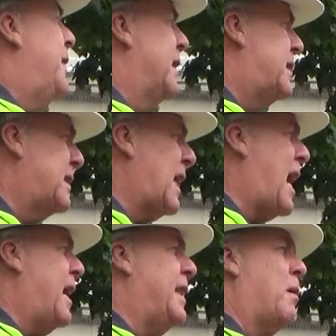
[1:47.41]
the
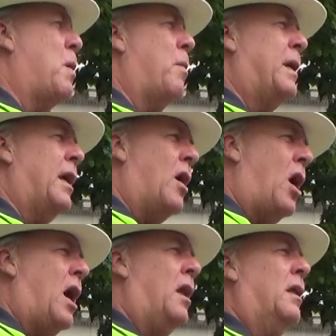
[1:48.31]
society that where we can
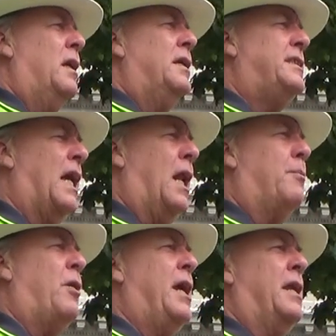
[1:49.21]
all
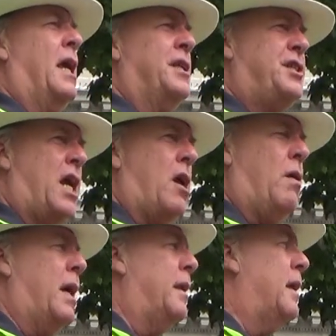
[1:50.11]
celebrate and share
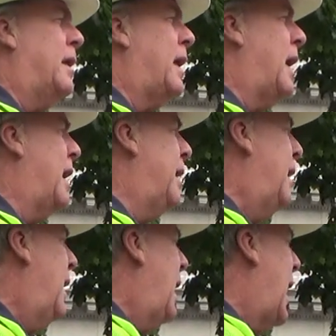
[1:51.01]
in. And
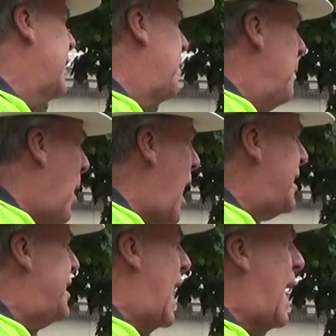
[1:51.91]
as we
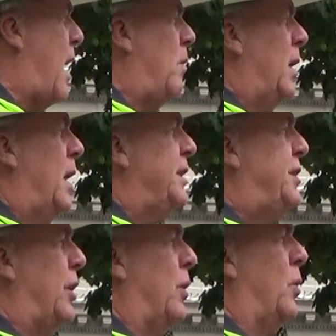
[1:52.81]
march now
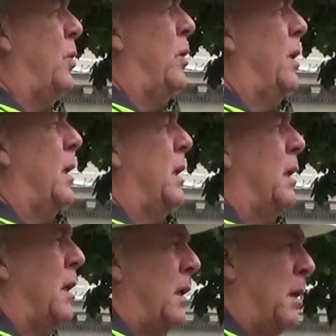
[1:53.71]
to
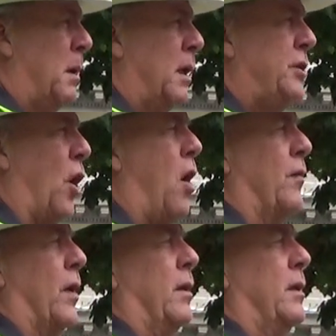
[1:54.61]

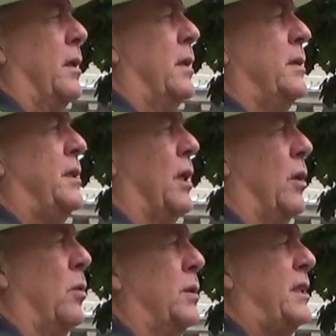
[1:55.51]
Dover,
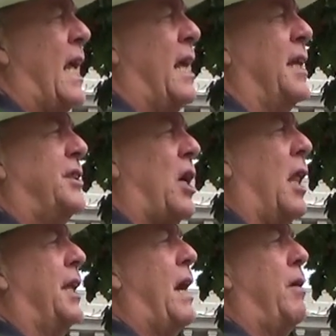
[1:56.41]
to stand in
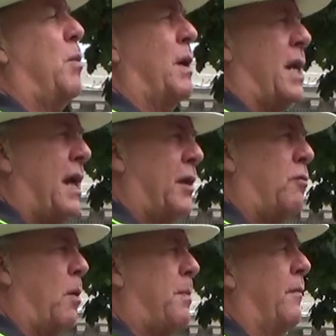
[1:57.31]
solidarity with another
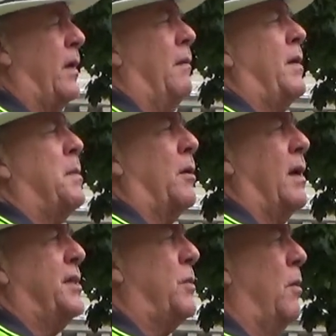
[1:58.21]
group of, of
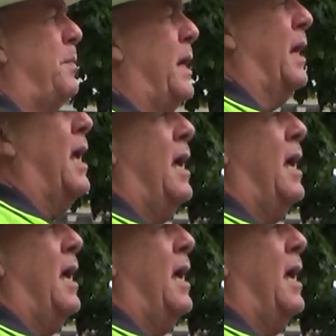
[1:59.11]
immigrants who are being